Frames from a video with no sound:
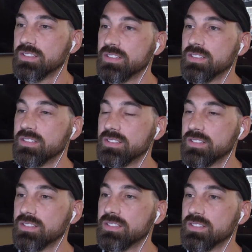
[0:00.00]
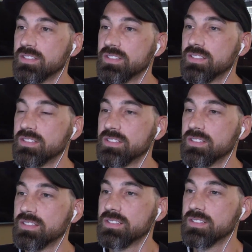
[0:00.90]

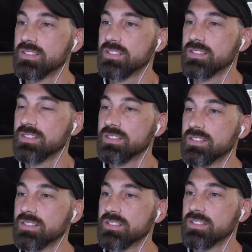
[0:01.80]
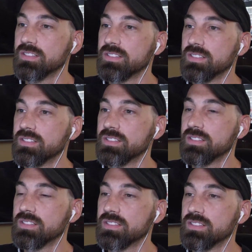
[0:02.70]

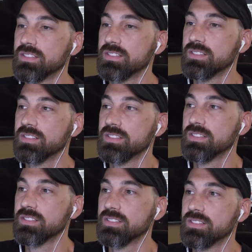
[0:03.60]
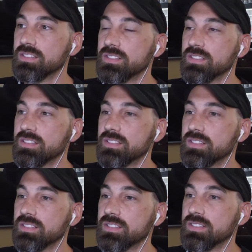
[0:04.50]

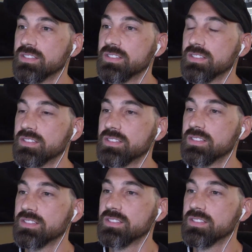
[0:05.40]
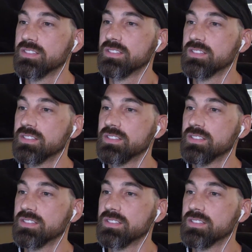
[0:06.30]
This person isn't speaking.